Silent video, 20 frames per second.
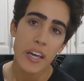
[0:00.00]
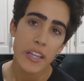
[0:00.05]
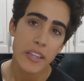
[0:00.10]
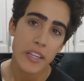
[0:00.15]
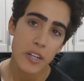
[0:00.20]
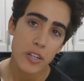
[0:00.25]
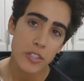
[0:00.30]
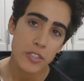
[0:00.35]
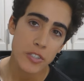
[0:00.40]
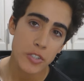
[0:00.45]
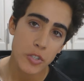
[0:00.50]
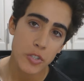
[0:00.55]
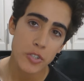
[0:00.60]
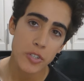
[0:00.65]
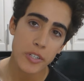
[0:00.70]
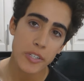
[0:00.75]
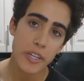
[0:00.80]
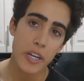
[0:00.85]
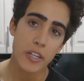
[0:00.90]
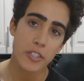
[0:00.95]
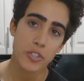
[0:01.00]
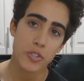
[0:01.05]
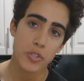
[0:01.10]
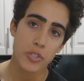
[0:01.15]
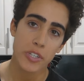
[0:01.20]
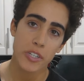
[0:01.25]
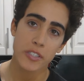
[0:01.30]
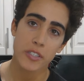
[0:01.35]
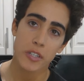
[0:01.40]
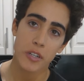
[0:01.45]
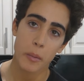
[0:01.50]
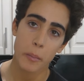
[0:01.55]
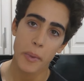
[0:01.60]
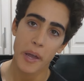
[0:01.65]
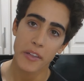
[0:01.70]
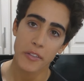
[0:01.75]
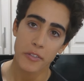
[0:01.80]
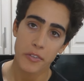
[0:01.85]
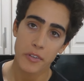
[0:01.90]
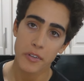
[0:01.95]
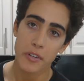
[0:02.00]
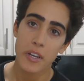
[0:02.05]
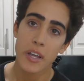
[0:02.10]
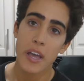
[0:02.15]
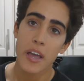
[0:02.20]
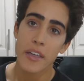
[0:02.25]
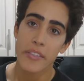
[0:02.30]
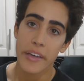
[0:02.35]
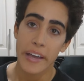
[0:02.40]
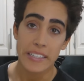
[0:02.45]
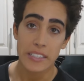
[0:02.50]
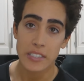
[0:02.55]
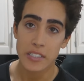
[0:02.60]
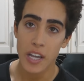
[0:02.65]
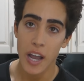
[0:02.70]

there's usually a traditional method that's